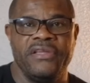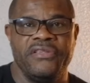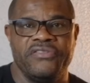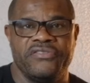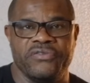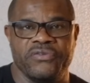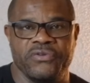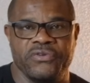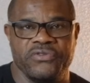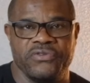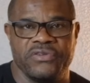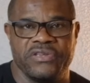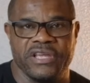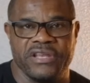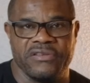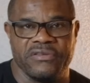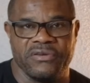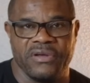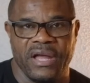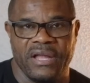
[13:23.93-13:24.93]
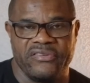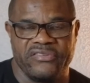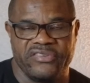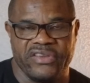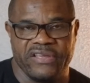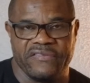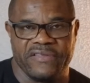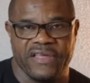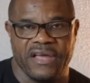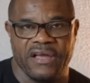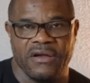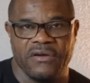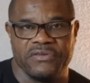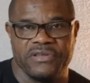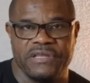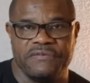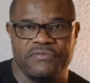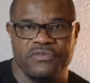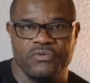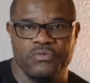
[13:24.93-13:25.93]
So you can check that
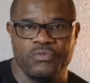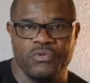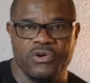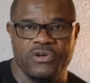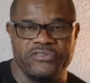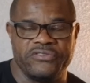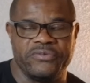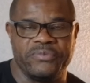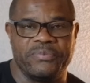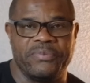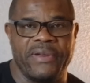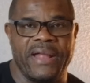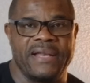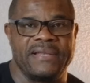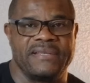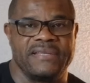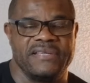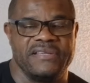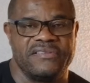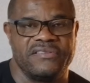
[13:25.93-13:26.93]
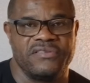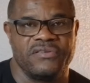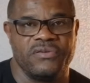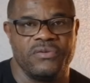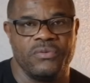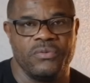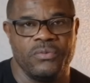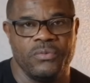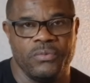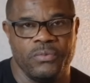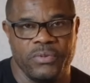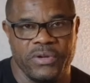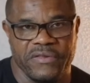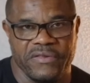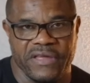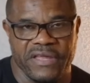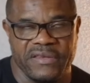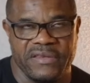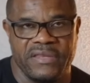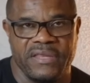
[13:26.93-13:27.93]
out if you want to practice
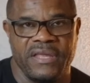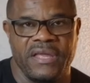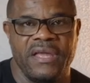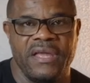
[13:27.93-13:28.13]
with it.